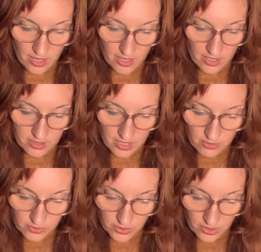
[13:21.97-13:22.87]
A
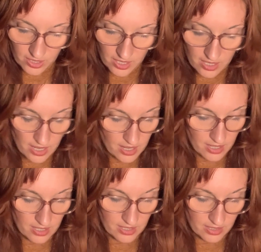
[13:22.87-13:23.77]
nephew, ha ha
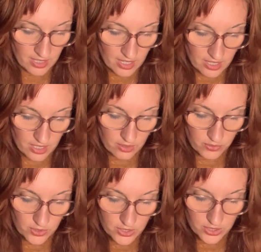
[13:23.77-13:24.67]
ha. If
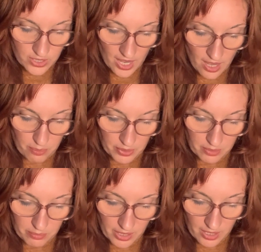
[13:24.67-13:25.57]
you should
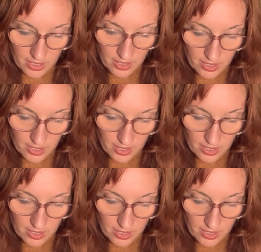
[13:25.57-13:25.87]
happen by